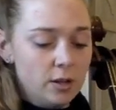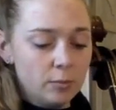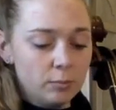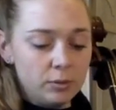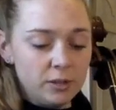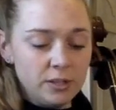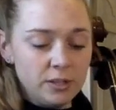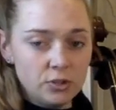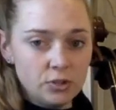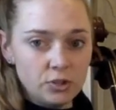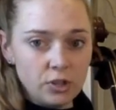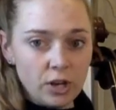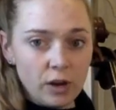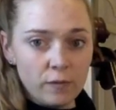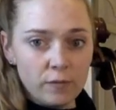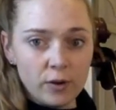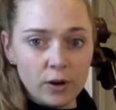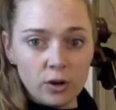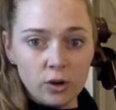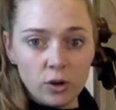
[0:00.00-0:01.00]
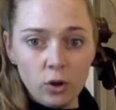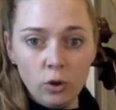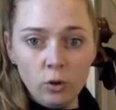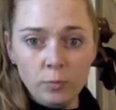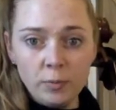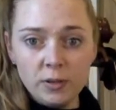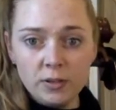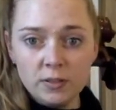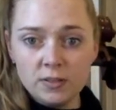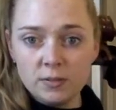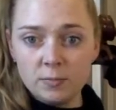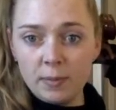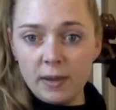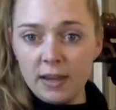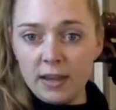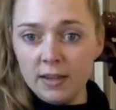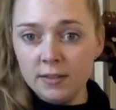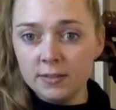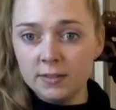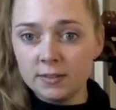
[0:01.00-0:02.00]
Please check for an open
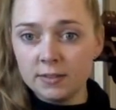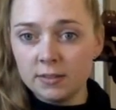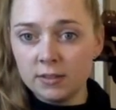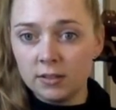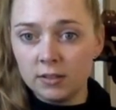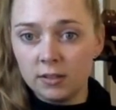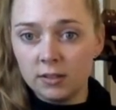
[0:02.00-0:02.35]
space